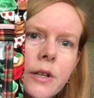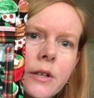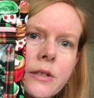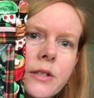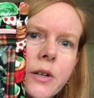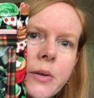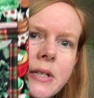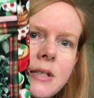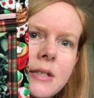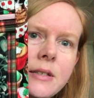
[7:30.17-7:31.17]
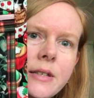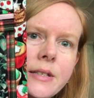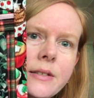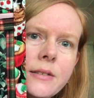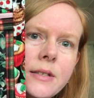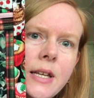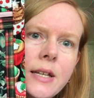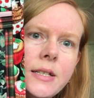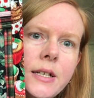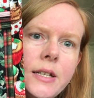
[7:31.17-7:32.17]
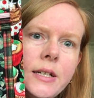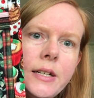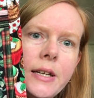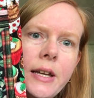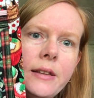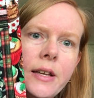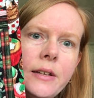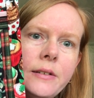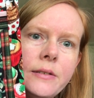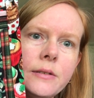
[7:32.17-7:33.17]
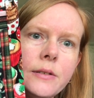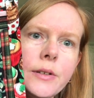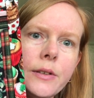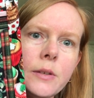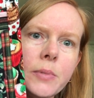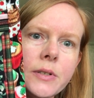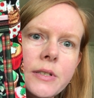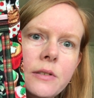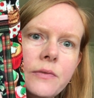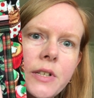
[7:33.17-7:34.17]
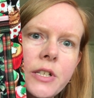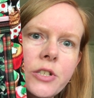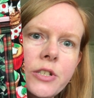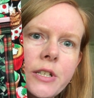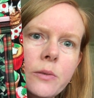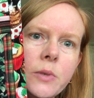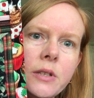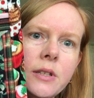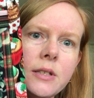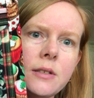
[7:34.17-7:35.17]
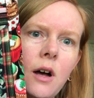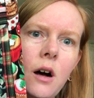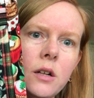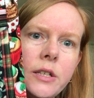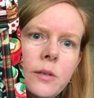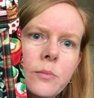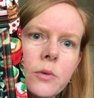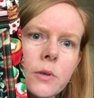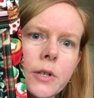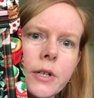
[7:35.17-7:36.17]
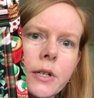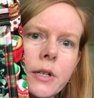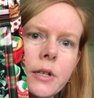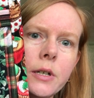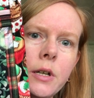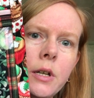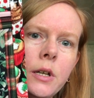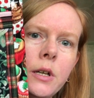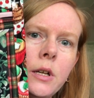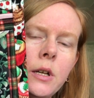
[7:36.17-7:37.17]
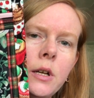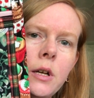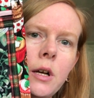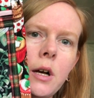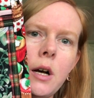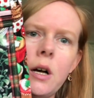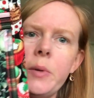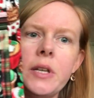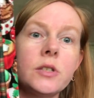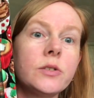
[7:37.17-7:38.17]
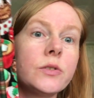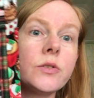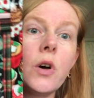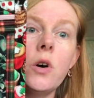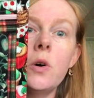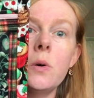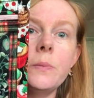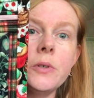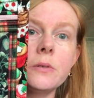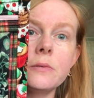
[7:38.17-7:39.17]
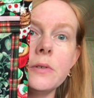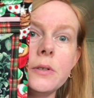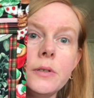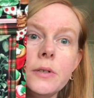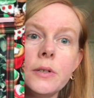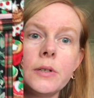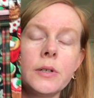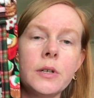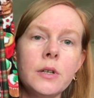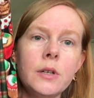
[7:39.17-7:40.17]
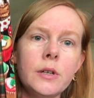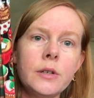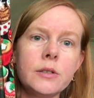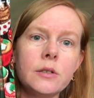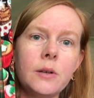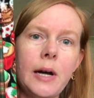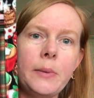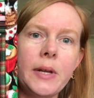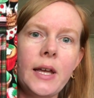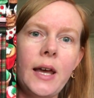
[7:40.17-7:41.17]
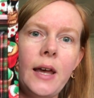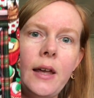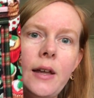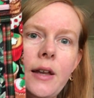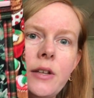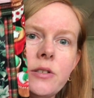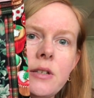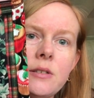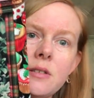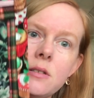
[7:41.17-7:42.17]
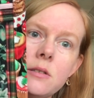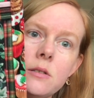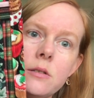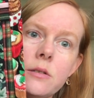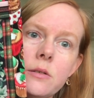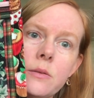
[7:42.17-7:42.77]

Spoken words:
So it's this Santa, and then the person finished it with this holly border. And it's so beautiful. So I went ahead and just